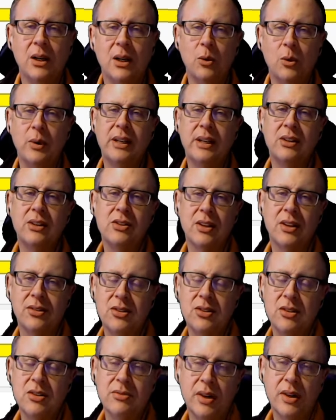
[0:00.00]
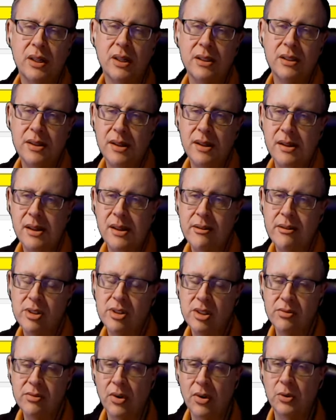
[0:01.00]
we can just divide the
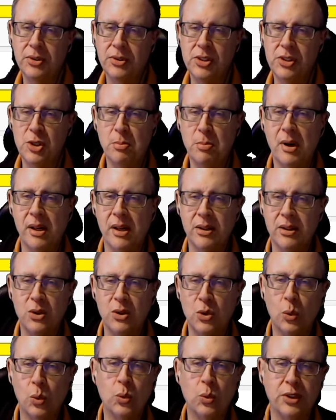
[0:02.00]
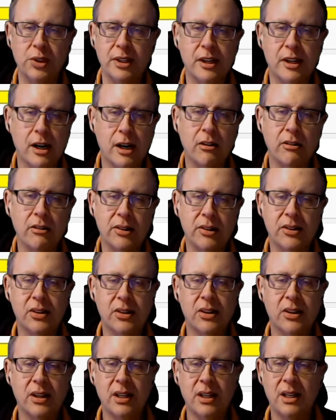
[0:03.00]
Thevenin voltage by the Norton current,
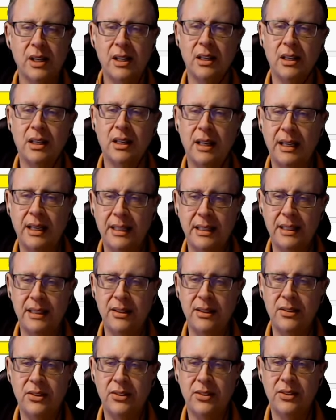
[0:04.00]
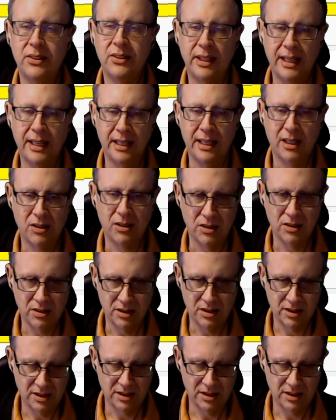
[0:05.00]
and our